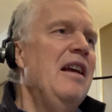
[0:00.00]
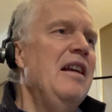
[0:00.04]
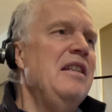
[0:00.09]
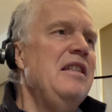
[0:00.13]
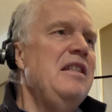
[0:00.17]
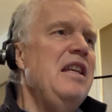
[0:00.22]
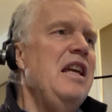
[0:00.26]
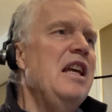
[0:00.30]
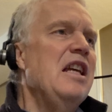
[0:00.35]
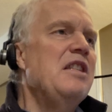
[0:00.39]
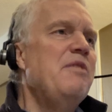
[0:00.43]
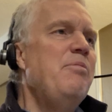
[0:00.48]

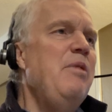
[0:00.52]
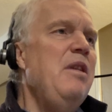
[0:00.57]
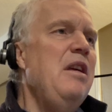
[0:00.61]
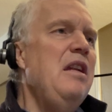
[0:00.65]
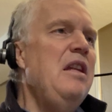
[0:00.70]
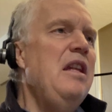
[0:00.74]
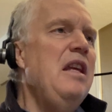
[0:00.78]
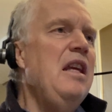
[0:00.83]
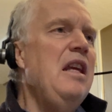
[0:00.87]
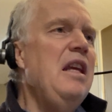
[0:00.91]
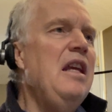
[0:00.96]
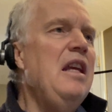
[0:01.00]

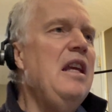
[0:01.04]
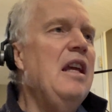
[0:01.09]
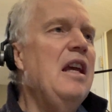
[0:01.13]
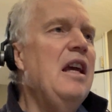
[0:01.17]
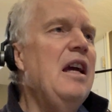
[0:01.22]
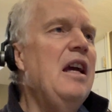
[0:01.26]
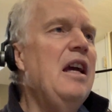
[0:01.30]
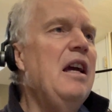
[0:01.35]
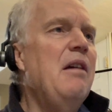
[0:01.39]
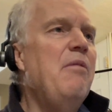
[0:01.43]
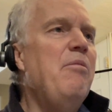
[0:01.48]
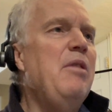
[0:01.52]

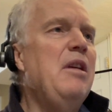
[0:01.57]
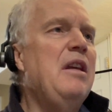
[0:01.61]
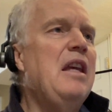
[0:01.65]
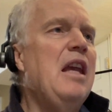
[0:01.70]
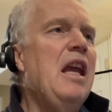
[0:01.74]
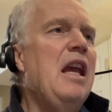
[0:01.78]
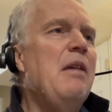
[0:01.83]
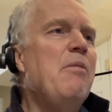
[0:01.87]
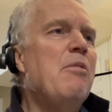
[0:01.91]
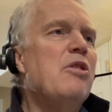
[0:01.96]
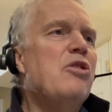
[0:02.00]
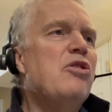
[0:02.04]
TSBD
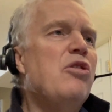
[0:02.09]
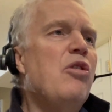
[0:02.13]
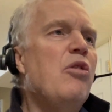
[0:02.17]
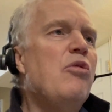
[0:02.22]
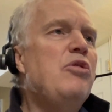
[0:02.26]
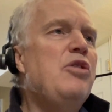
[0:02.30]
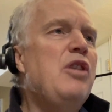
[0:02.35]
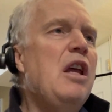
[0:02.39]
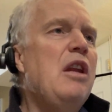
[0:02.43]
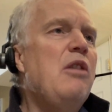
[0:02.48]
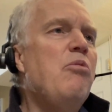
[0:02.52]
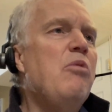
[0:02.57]
became
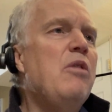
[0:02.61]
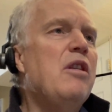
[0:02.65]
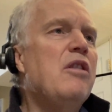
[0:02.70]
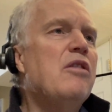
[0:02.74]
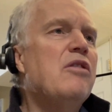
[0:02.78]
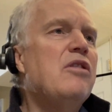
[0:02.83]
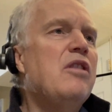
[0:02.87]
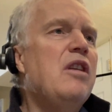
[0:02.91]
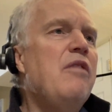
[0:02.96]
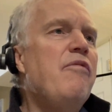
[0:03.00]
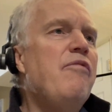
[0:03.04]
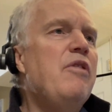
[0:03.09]
associated with
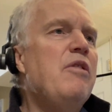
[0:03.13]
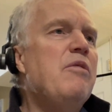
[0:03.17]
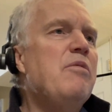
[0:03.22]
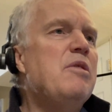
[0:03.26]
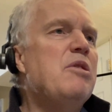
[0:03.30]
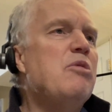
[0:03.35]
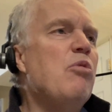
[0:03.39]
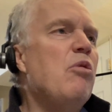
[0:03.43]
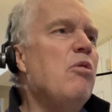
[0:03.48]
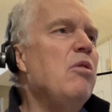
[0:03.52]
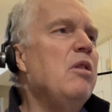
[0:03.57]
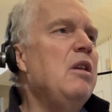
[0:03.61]
its
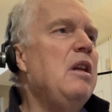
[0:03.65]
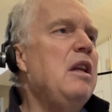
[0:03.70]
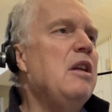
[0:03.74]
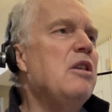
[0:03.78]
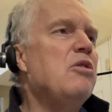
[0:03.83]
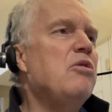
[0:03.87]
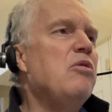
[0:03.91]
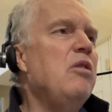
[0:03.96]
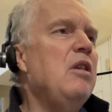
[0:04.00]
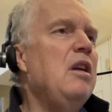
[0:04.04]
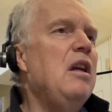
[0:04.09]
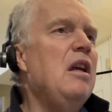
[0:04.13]
infamous role in
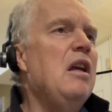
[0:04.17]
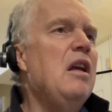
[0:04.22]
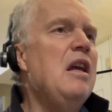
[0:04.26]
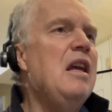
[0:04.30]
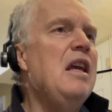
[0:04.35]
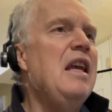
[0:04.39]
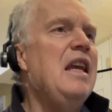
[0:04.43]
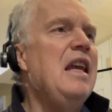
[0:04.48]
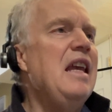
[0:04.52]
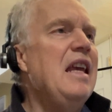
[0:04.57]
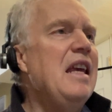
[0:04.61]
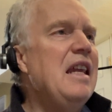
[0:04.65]
history
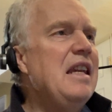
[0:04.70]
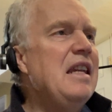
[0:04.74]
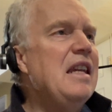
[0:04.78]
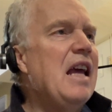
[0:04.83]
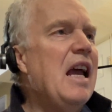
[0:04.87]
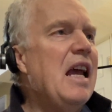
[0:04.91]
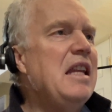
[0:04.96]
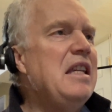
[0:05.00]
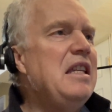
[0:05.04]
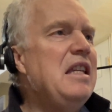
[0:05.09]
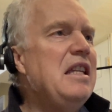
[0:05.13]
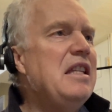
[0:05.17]
in
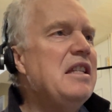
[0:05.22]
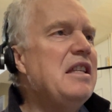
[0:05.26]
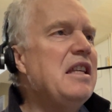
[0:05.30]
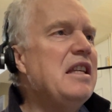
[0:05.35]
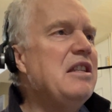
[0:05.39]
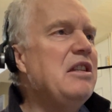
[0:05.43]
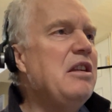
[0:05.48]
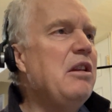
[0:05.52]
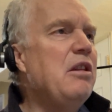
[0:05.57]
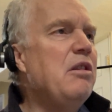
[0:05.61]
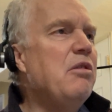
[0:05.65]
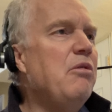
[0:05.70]

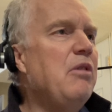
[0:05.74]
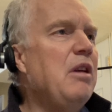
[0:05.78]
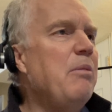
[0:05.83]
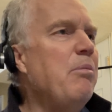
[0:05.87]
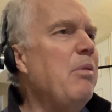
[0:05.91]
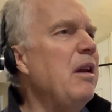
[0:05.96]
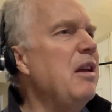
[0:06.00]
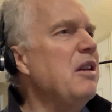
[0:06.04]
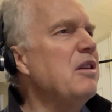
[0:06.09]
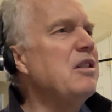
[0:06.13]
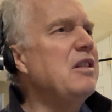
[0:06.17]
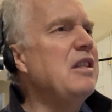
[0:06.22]
1963,
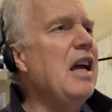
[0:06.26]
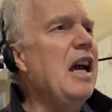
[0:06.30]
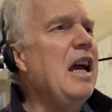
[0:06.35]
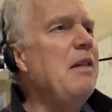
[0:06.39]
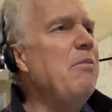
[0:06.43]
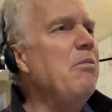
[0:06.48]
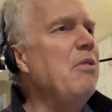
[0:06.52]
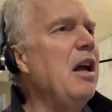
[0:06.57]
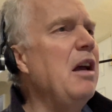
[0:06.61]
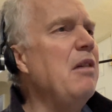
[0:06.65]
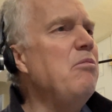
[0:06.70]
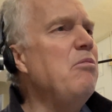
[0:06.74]
but its
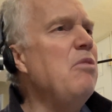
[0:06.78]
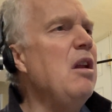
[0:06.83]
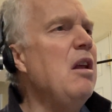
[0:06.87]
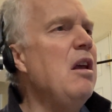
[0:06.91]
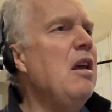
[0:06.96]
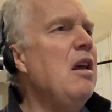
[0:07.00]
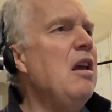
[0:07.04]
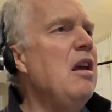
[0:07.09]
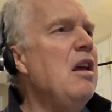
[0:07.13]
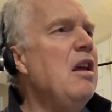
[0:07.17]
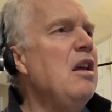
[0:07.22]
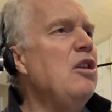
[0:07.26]
timeline
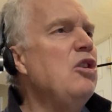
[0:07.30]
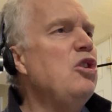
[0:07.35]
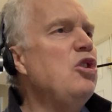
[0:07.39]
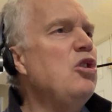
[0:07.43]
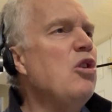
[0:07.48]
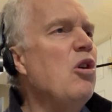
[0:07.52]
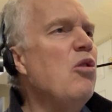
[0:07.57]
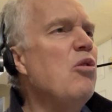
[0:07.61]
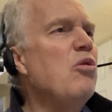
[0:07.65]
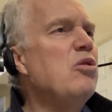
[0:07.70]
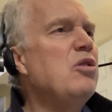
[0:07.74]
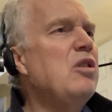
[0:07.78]

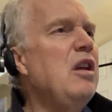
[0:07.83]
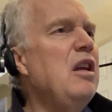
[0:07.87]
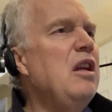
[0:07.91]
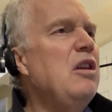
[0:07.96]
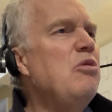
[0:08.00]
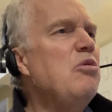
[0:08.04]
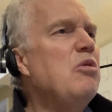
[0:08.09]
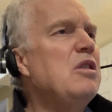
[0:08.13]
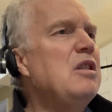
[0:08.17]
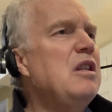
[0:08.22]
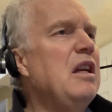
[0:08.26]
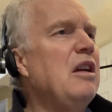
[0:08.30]
shows
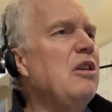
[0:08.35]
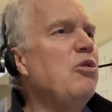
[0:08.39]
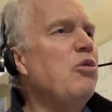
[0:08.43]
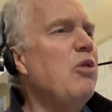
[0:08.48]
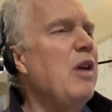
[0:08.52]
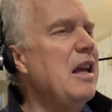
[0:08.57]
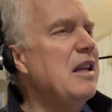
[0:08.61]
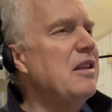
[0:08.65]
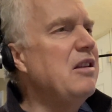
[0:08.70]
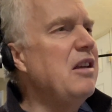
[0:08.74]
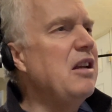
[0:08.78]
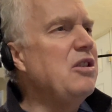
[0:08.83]
interesting
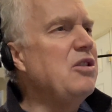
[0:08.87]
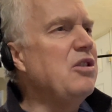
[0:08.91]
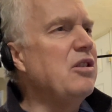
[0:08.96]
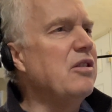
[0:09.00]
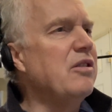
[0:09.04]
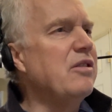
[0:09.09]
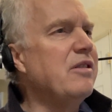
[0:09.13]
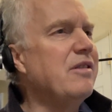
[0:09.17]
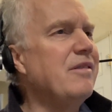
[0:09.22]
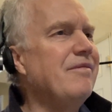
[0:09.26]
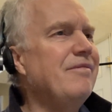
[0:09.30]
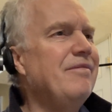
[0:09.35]

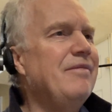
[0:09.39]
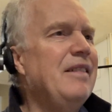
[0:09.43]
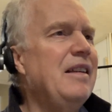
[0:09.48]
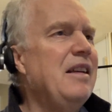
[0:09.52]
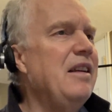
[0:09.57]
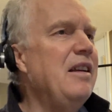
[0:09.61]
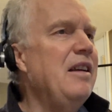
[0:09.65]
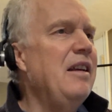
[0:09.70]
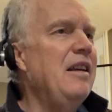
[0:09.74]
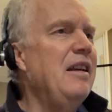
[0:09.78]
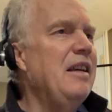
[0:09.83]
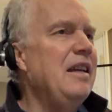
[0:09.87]
transitions.
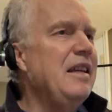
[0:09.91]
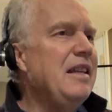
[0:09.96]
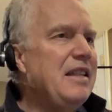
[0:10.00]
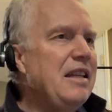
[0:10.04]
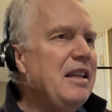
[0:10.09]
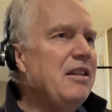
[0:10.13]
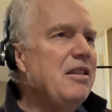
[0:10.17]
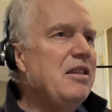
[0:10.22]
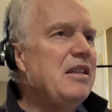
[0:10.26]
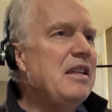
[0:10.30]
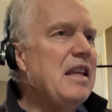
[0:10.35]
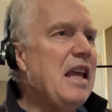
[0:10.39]
He
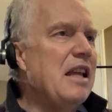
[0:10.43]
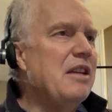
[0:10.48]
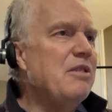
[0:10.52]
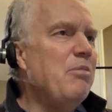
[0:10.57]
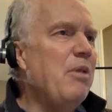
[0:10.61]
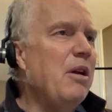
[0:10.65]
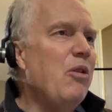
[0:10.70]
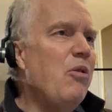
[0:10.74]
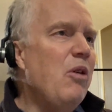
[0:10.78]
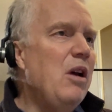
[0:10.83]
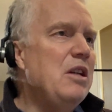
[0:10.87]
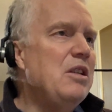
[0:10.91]
still doesn't answer
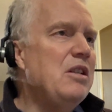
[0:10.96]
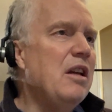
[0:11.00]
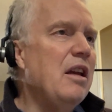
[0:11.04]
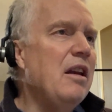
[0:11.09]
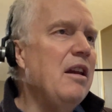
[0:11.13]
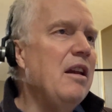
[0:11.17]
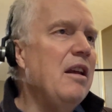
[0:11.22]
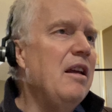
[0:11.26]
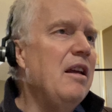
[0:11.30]
my question.